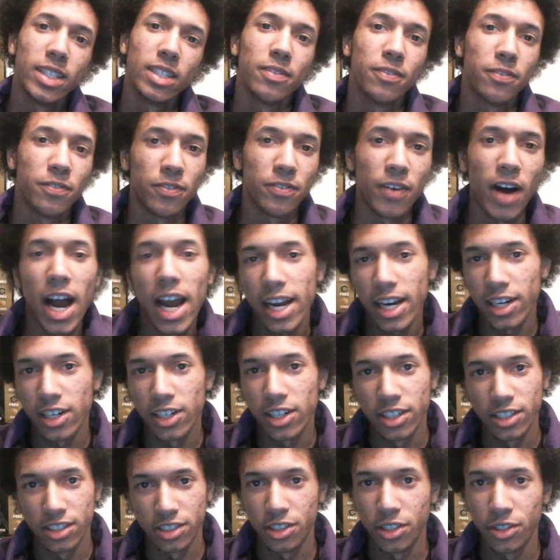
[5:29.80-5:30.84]

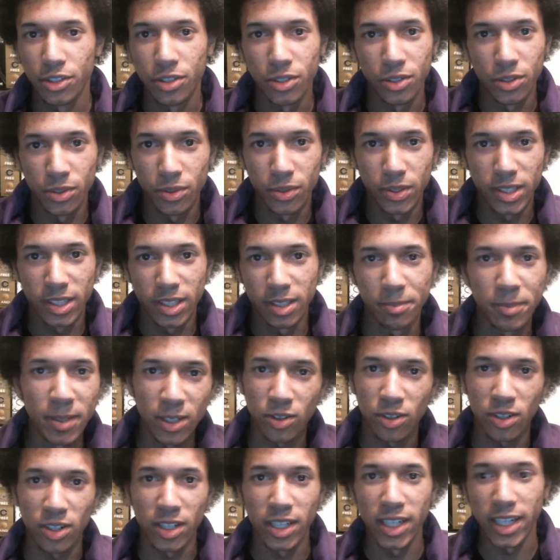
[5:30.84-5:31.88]
fire to the
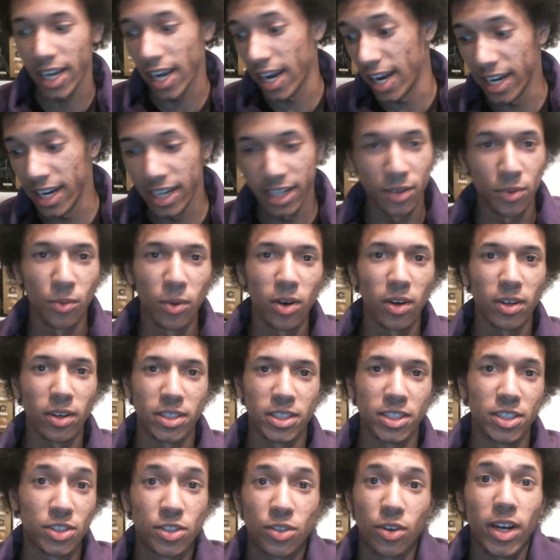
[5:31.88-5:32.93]
middle click, and it worked.
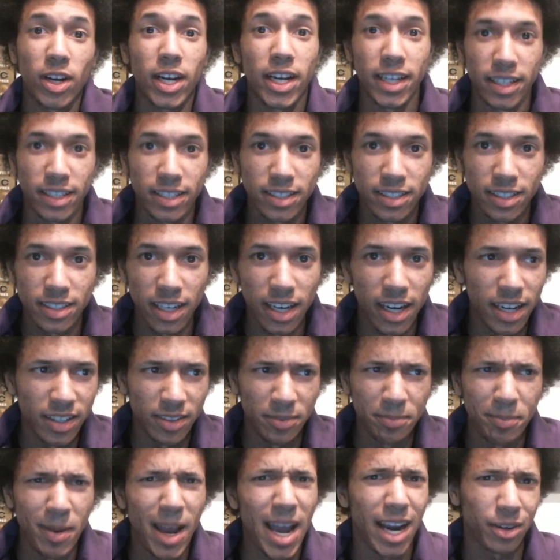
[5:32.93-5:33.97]
It's great.
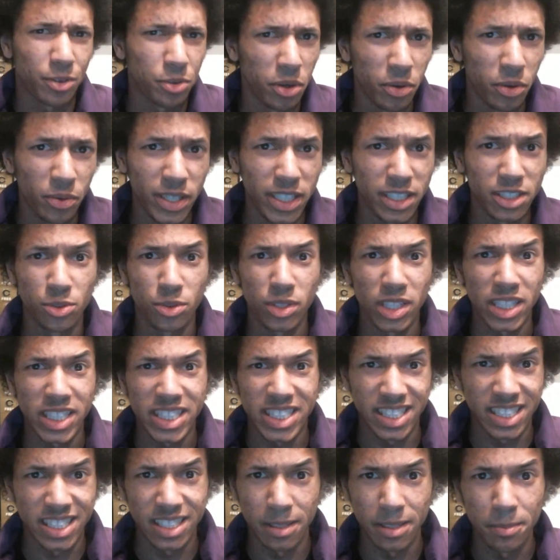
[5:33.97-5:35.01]
The macroing is really
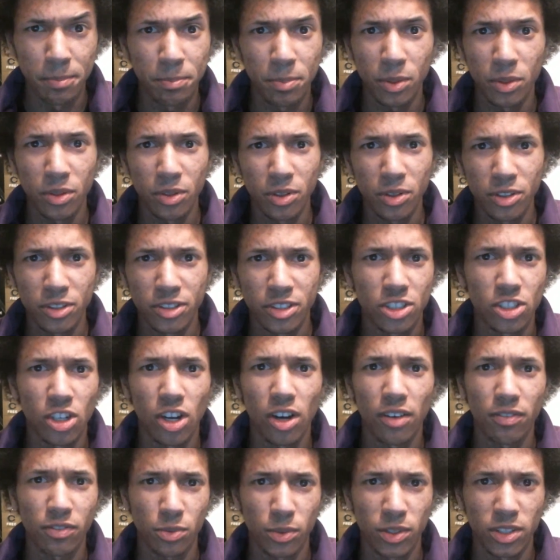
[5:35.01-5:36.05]
simple. The
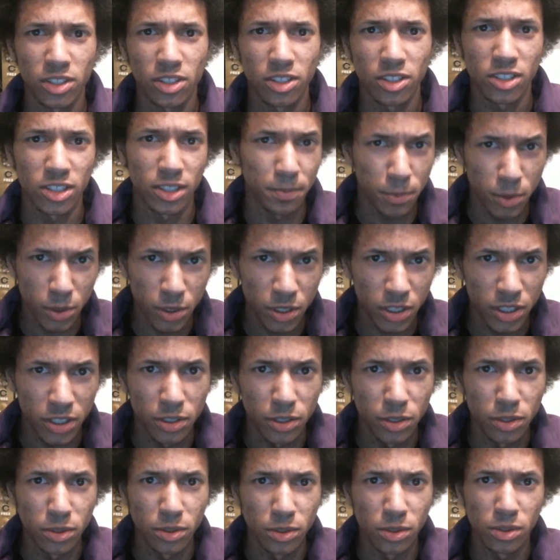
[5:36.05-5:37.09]
software is simple to
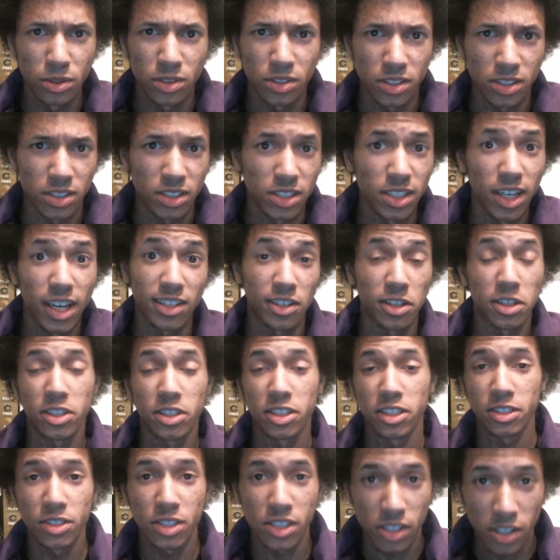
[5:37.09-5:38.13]
use. It's not hard
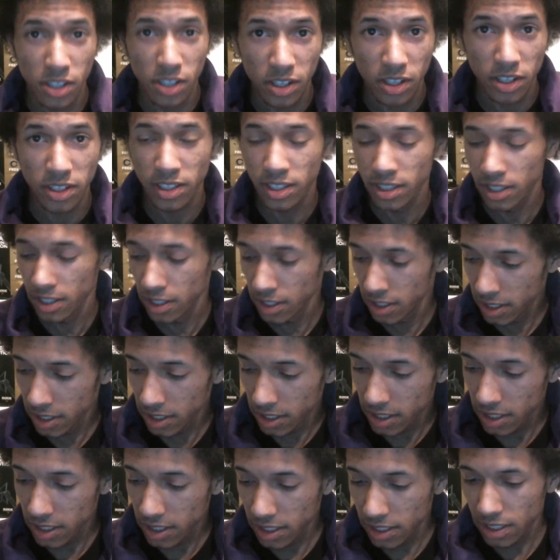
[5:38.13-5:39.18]
to use at all.
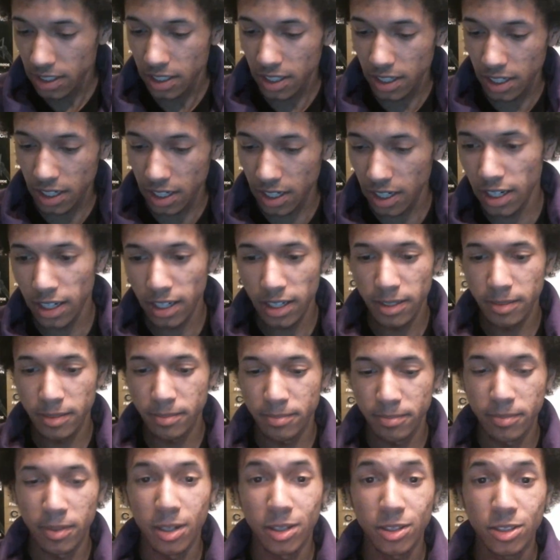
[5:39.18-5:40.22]

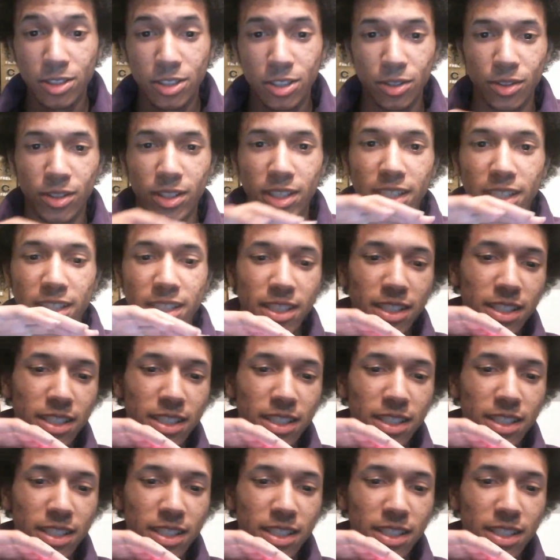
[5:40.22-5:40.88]
Also this.